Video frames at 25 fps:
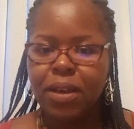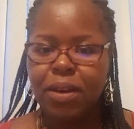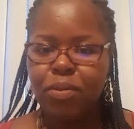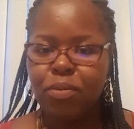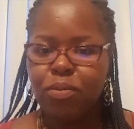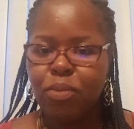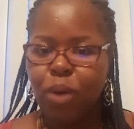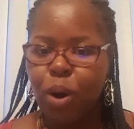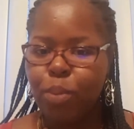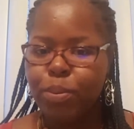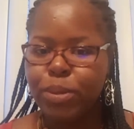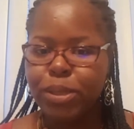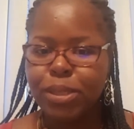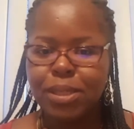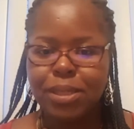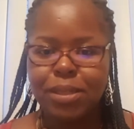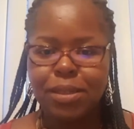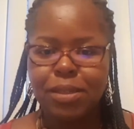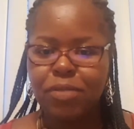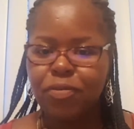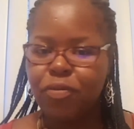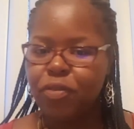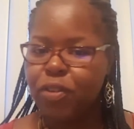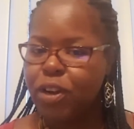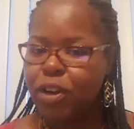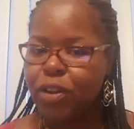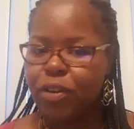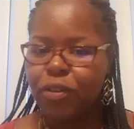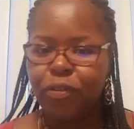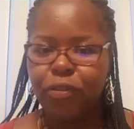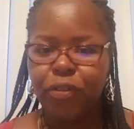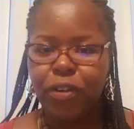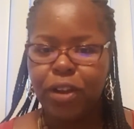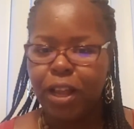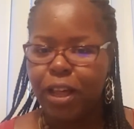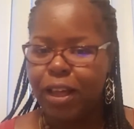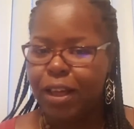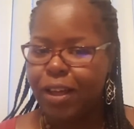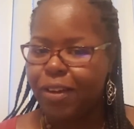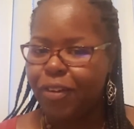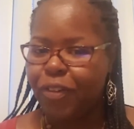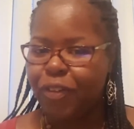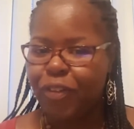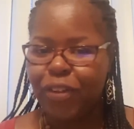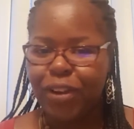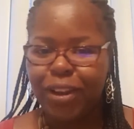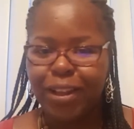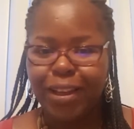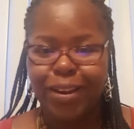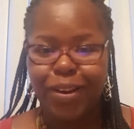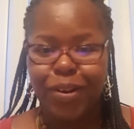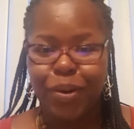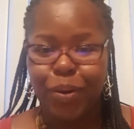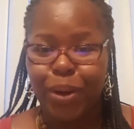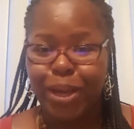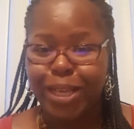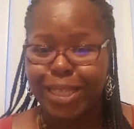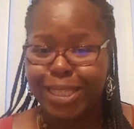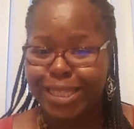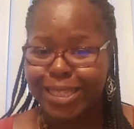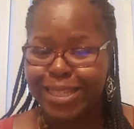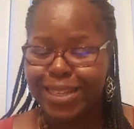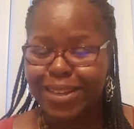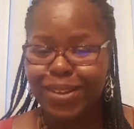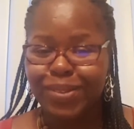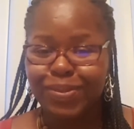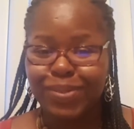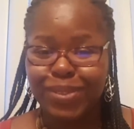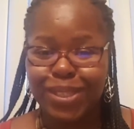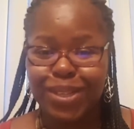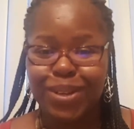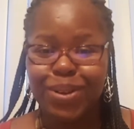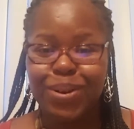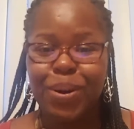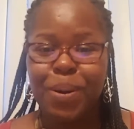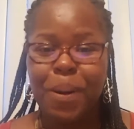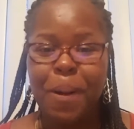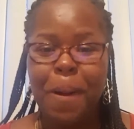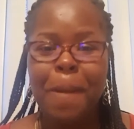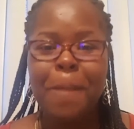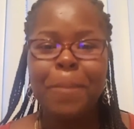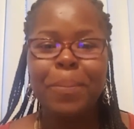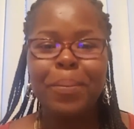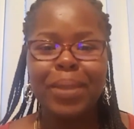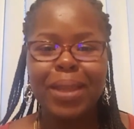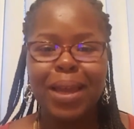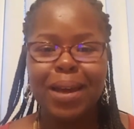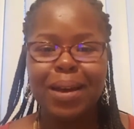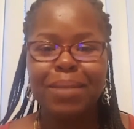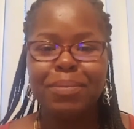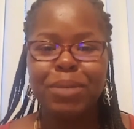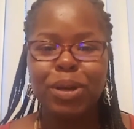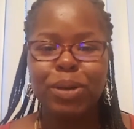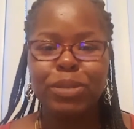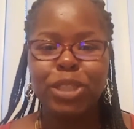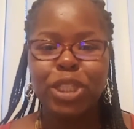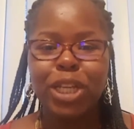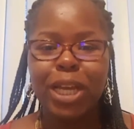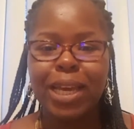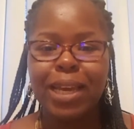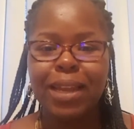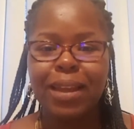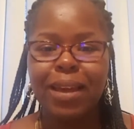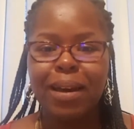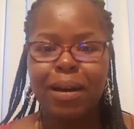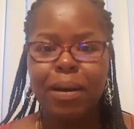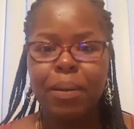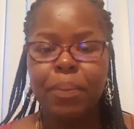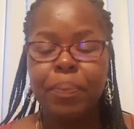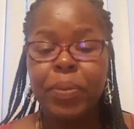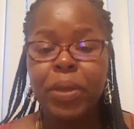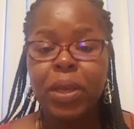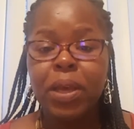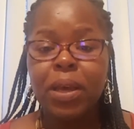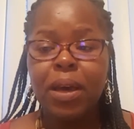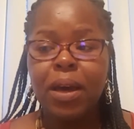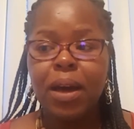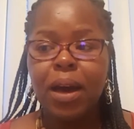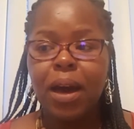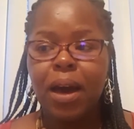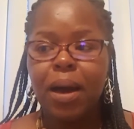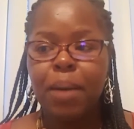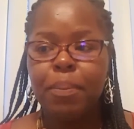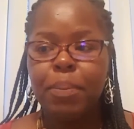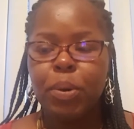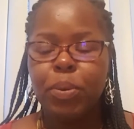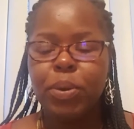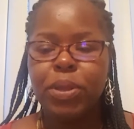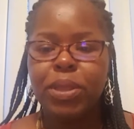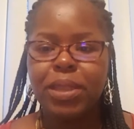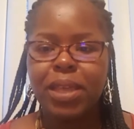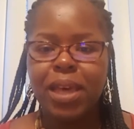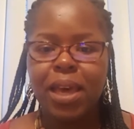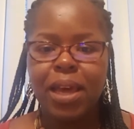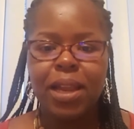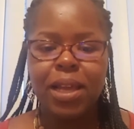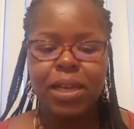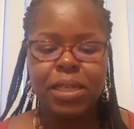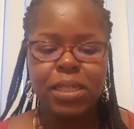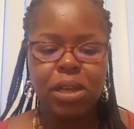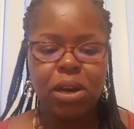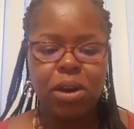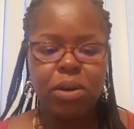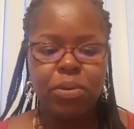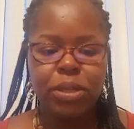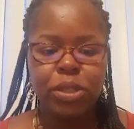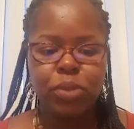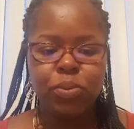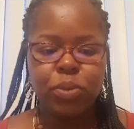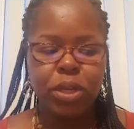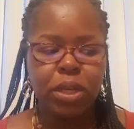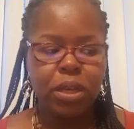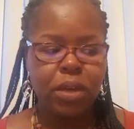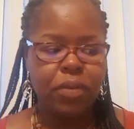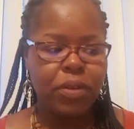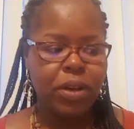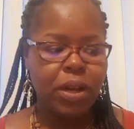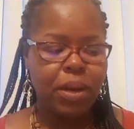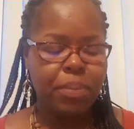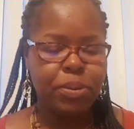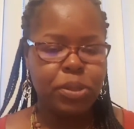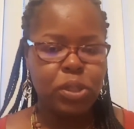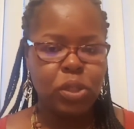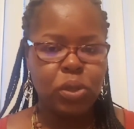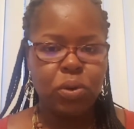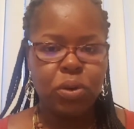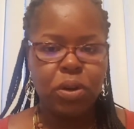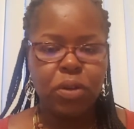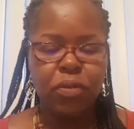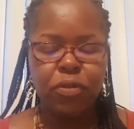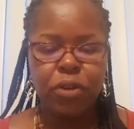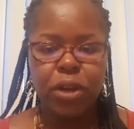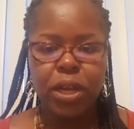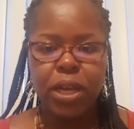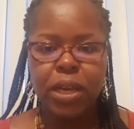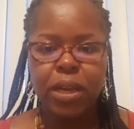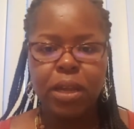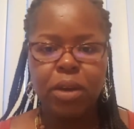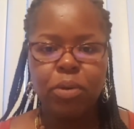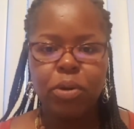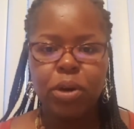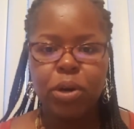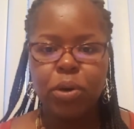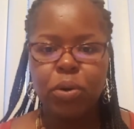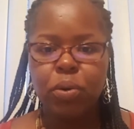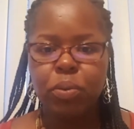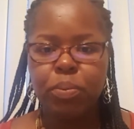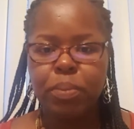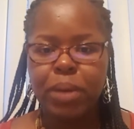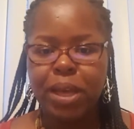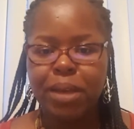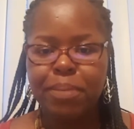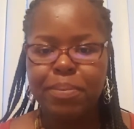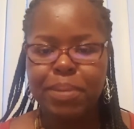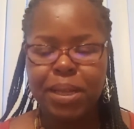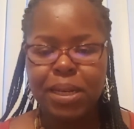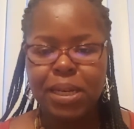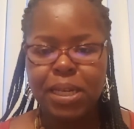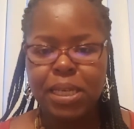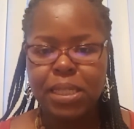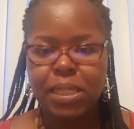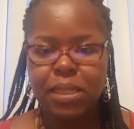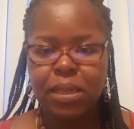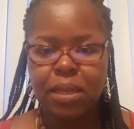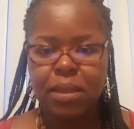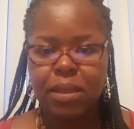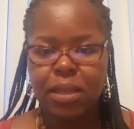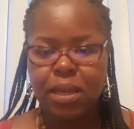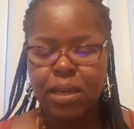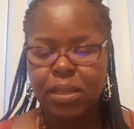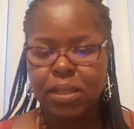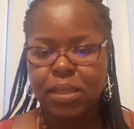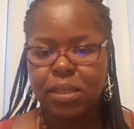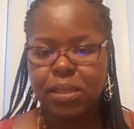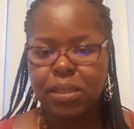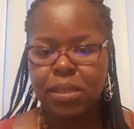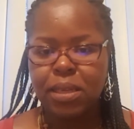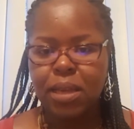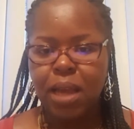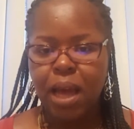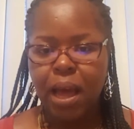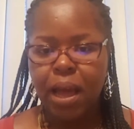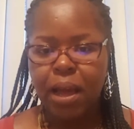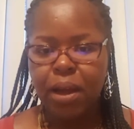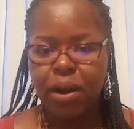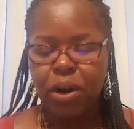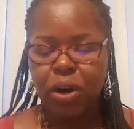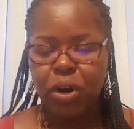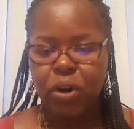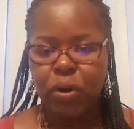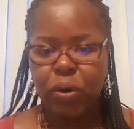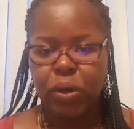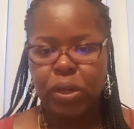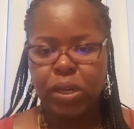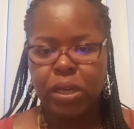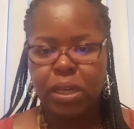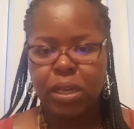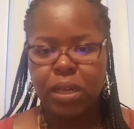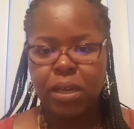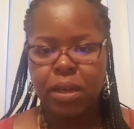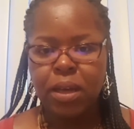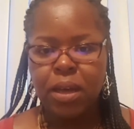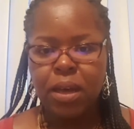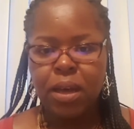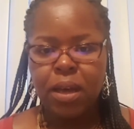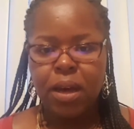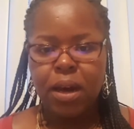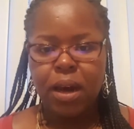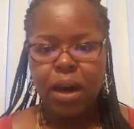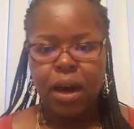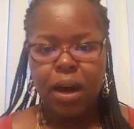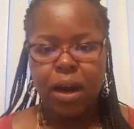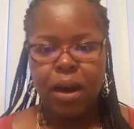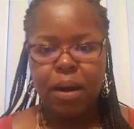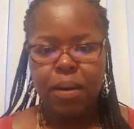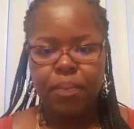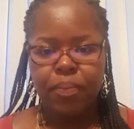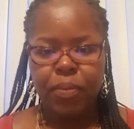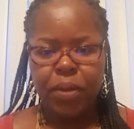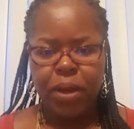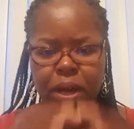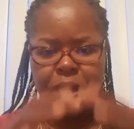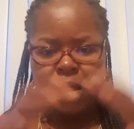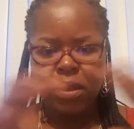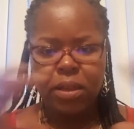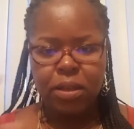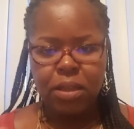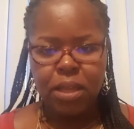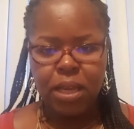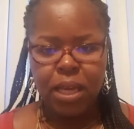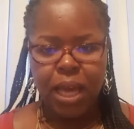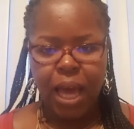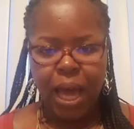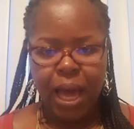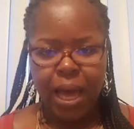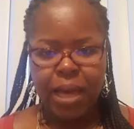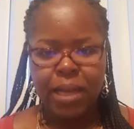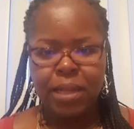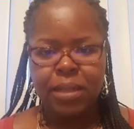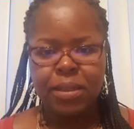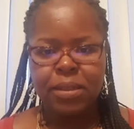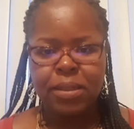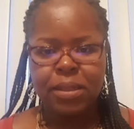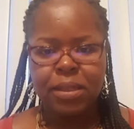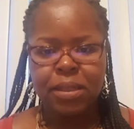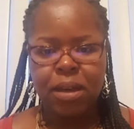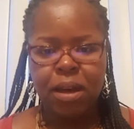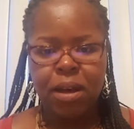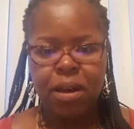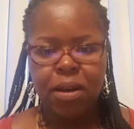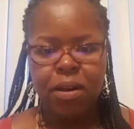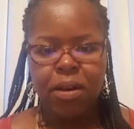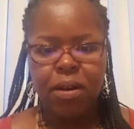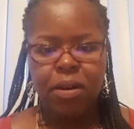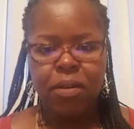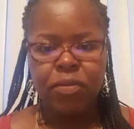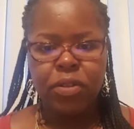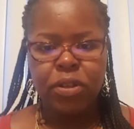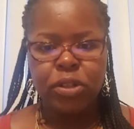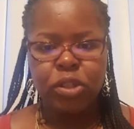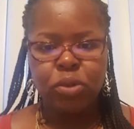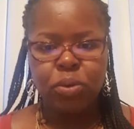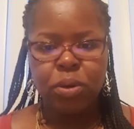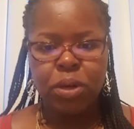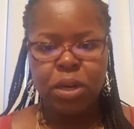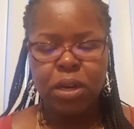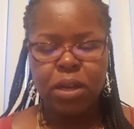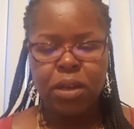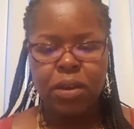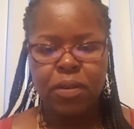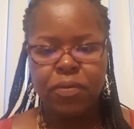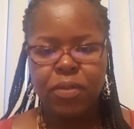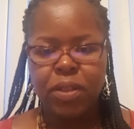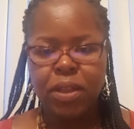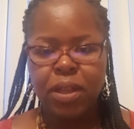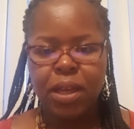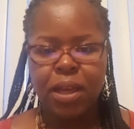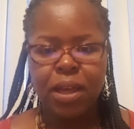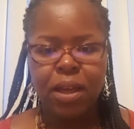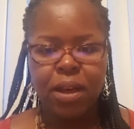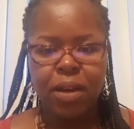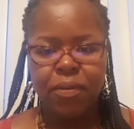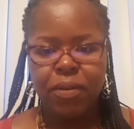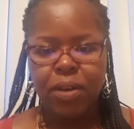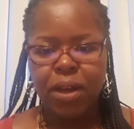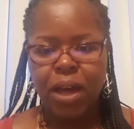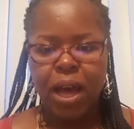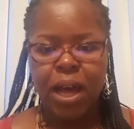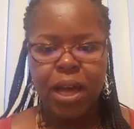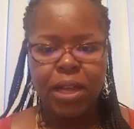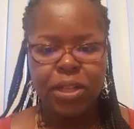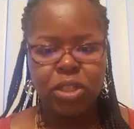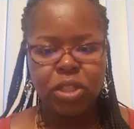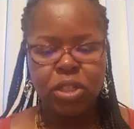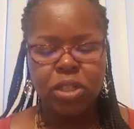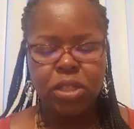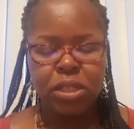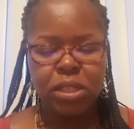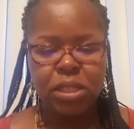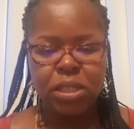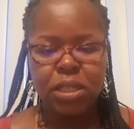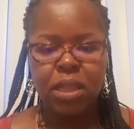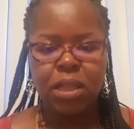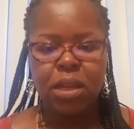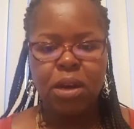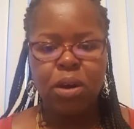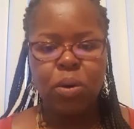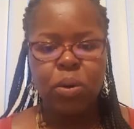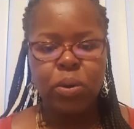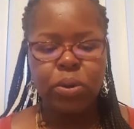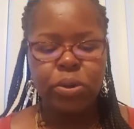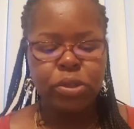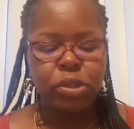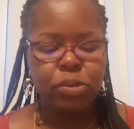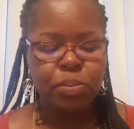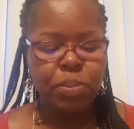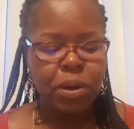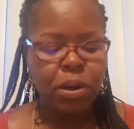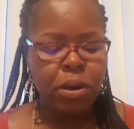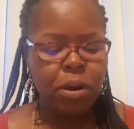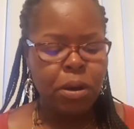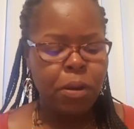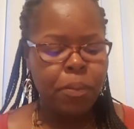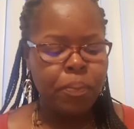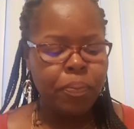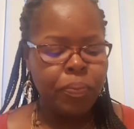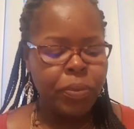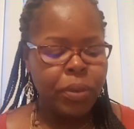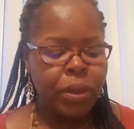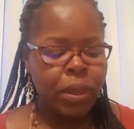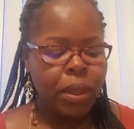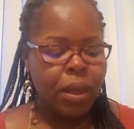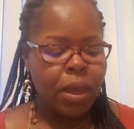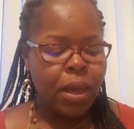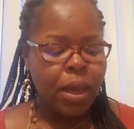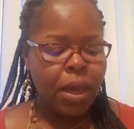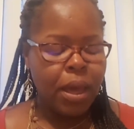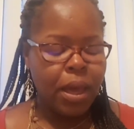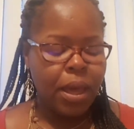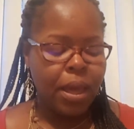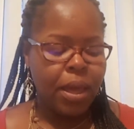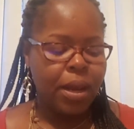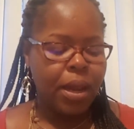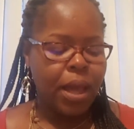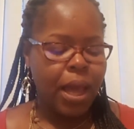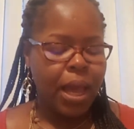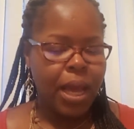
Romans is full of full, full of great stuff. So um, go check it out. Um, but with that, as I always, want to give an opportunity for anyone who may be listening that is not currently um, under the guidance of the Trinity of, the, of God, Jesus, and the Holy Spirit, and